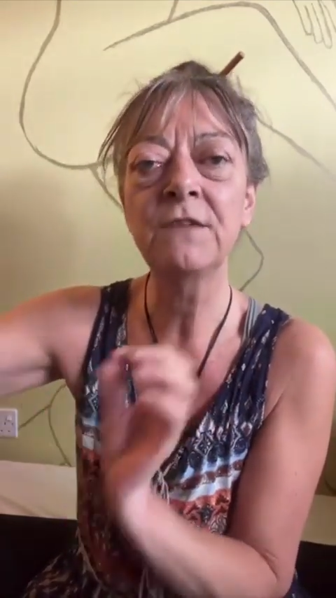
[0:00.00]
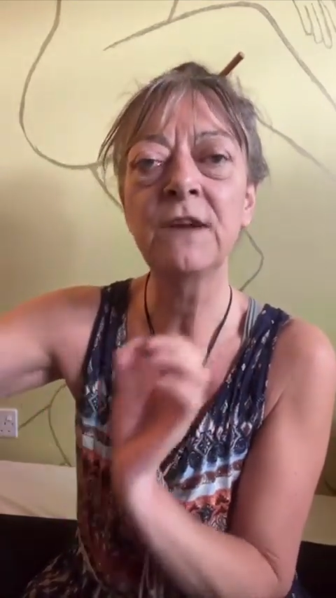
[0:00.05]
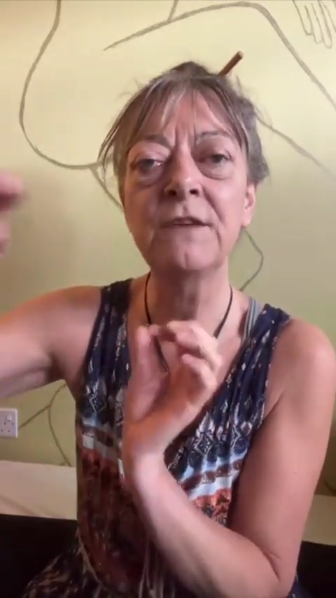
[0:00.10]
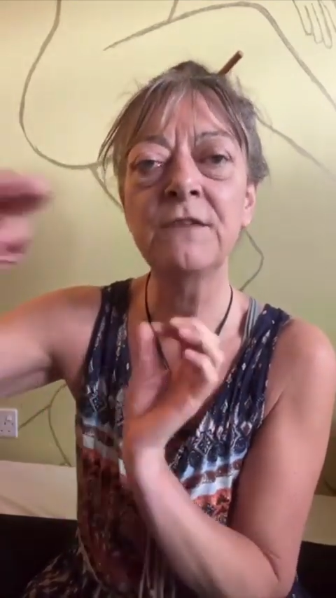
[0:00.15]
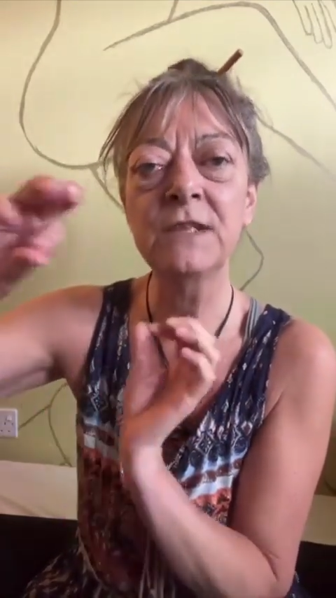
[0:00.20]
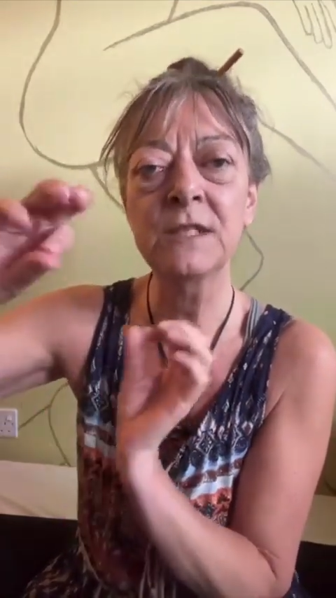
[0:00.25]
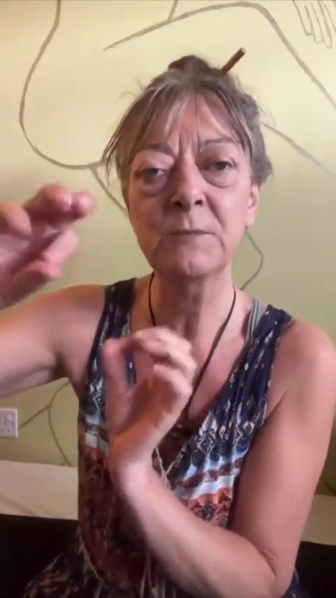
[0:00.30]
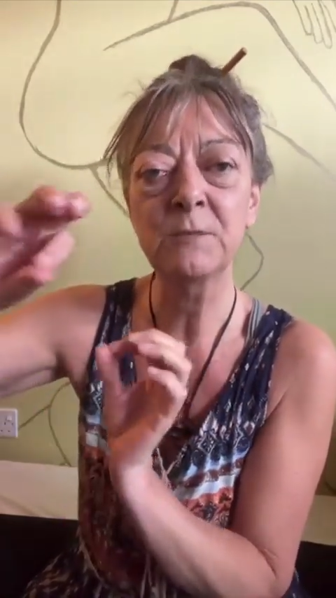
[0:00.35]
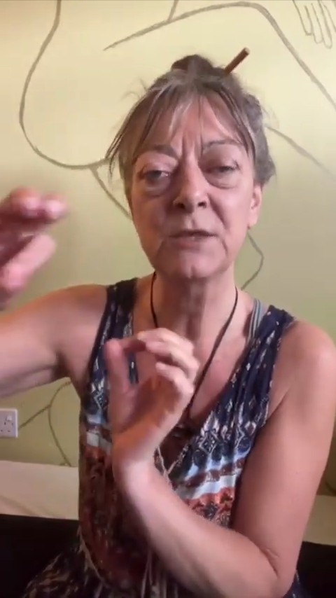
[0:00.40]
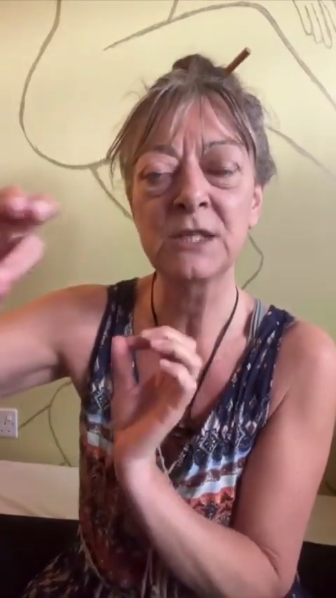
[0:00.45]

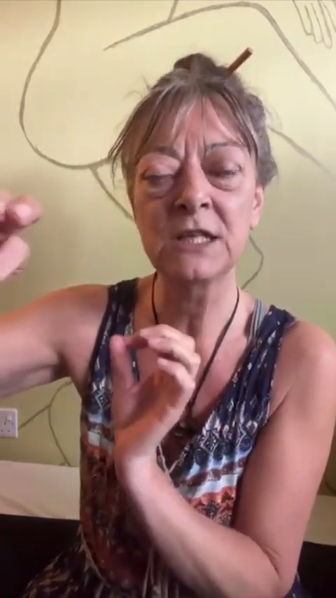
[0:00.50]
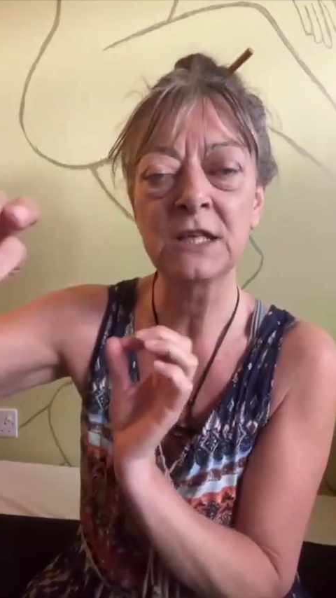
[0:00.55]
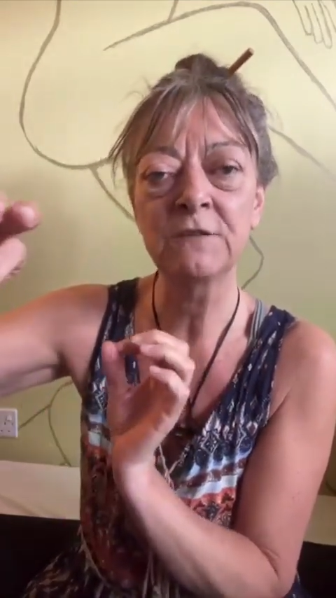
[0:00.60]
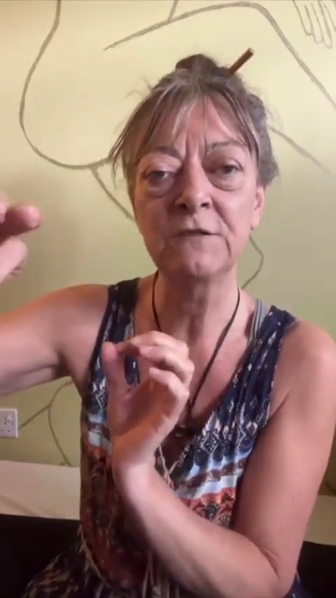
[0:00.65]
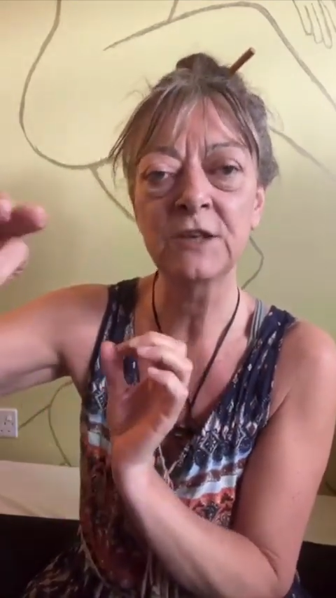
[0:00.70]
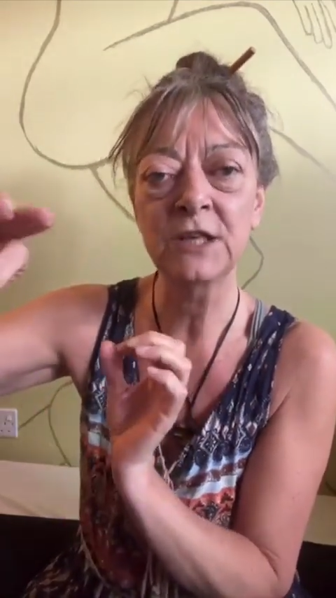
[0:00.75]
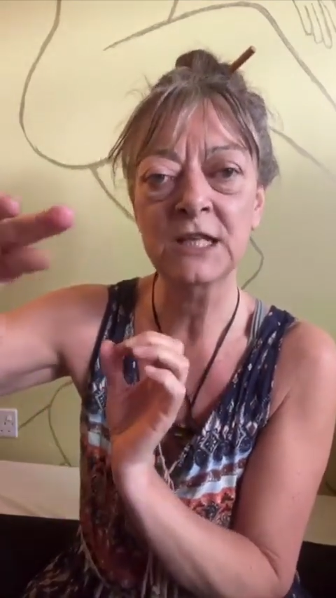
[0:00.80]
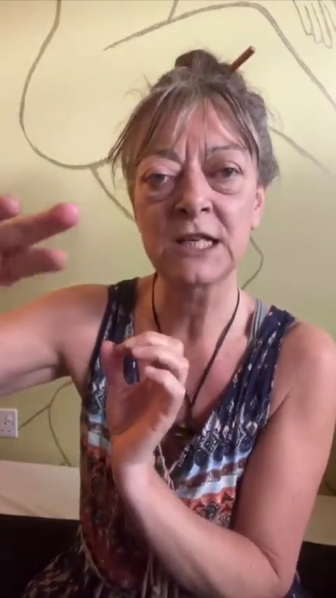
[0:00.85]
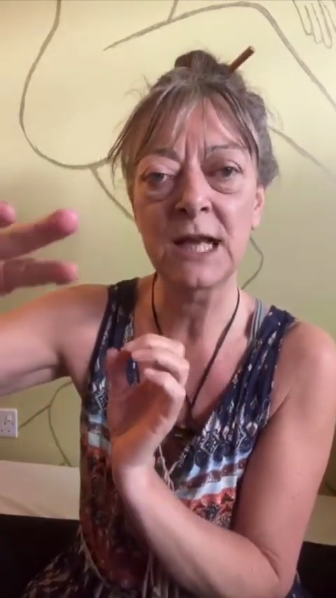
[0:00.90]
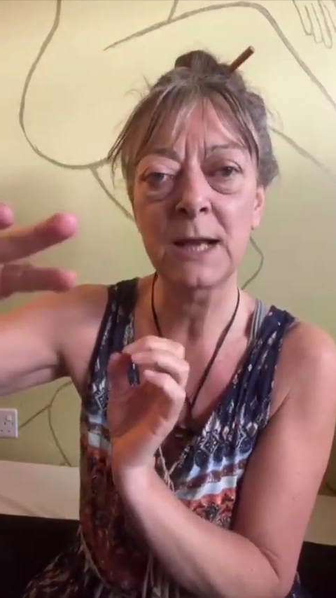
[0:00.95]
very
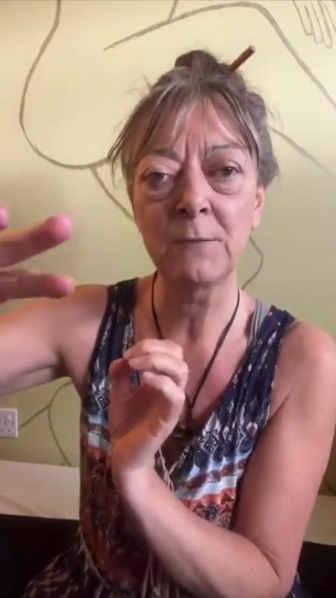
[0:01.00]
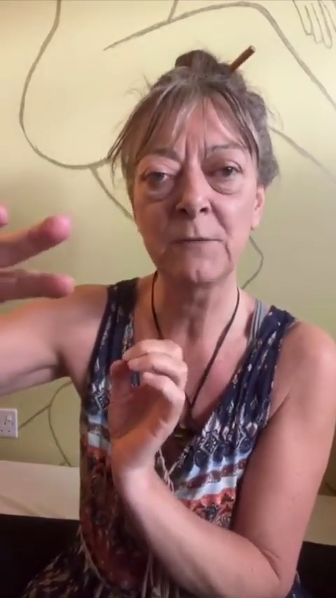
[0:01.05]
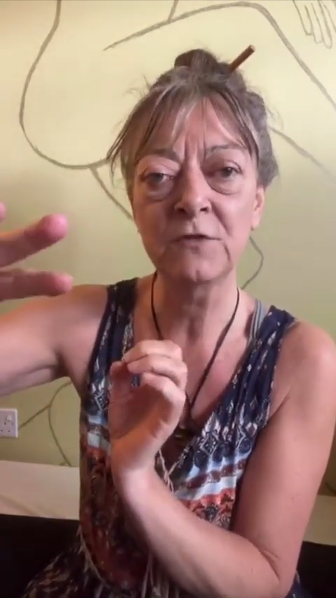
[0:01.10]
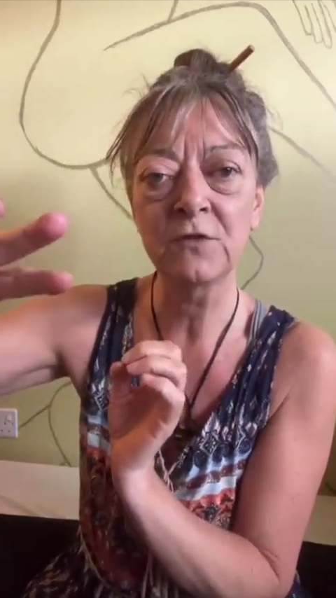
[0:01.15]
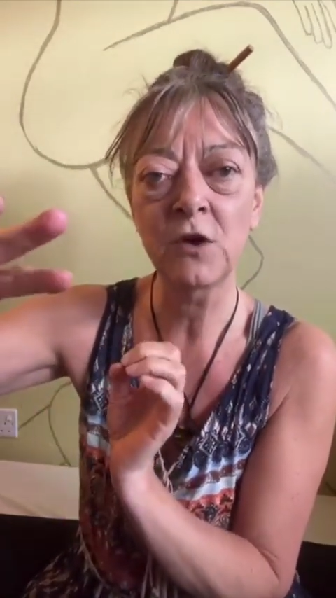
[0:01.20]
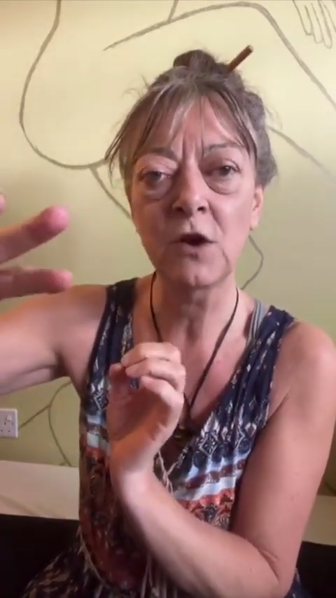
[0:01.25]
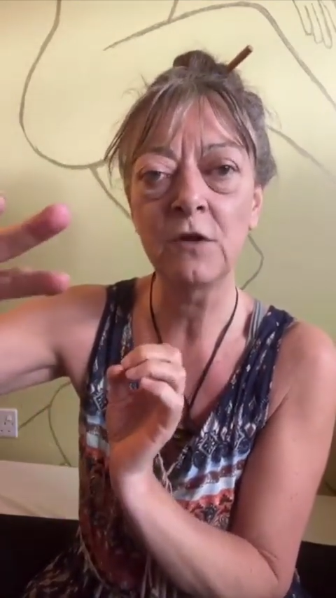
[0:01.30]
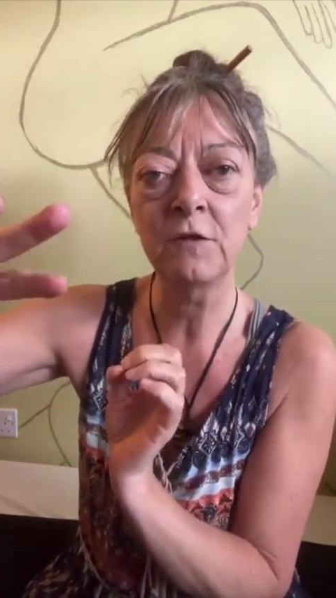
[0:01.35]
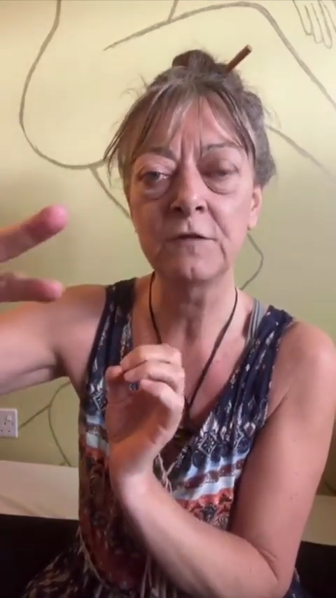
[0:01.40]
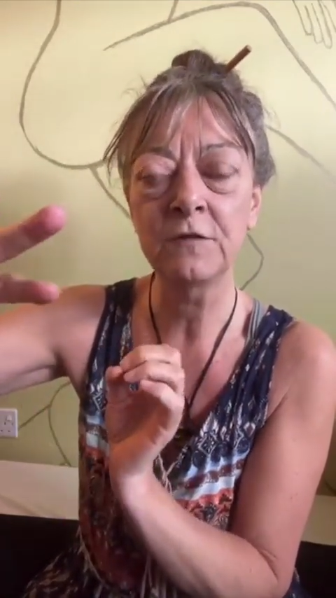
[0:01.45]
specific type
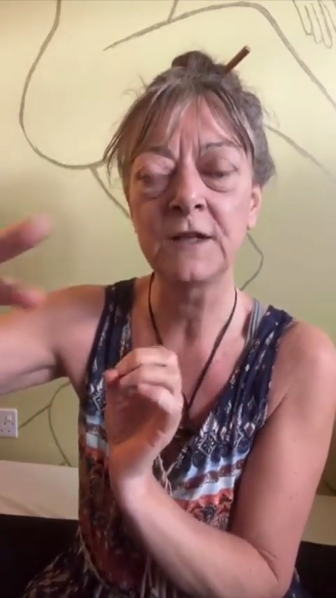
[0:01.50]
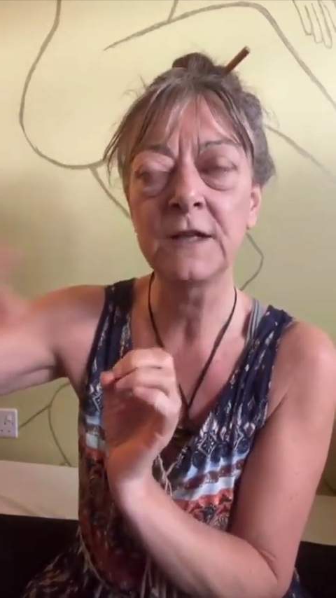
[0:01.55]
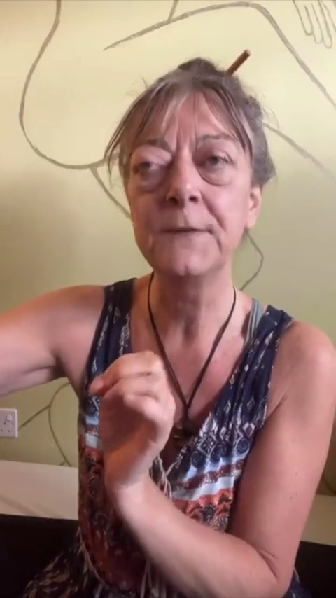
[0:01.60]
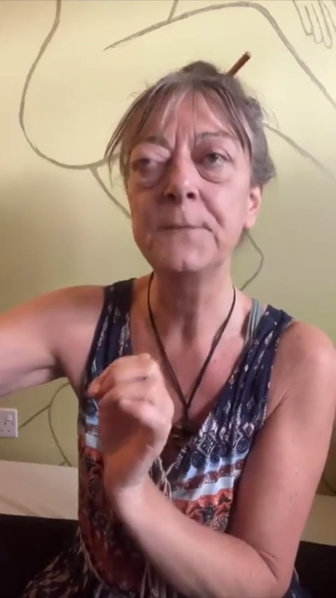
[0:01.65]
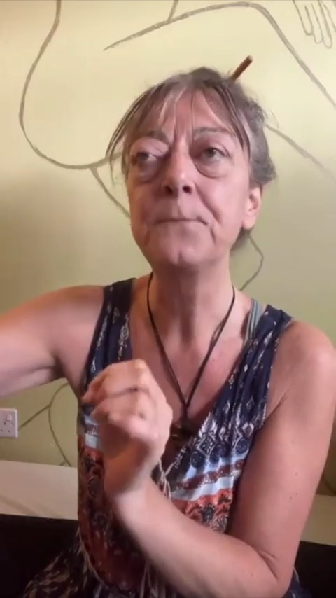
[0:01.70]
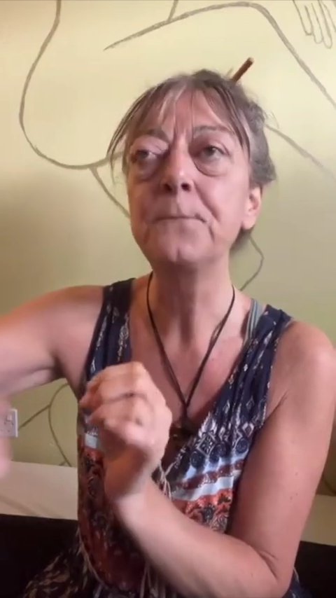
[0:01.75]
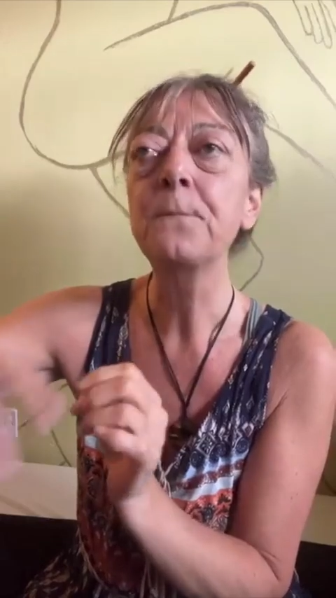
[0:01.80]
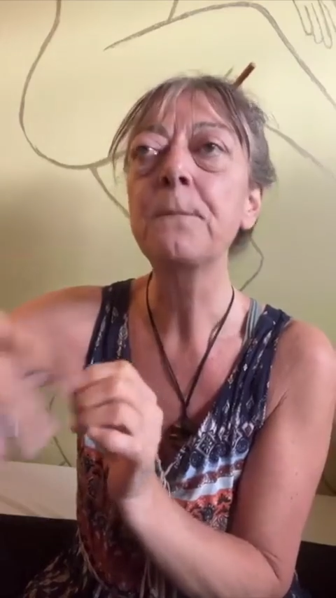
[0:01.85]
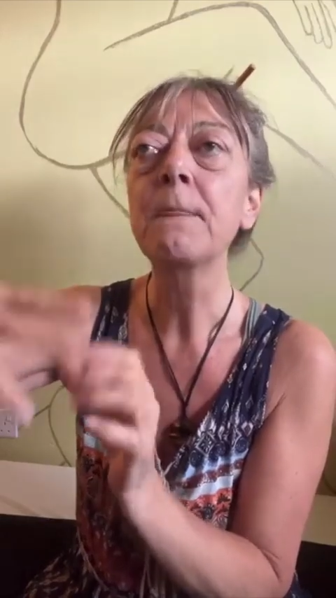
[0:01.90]
of coffee.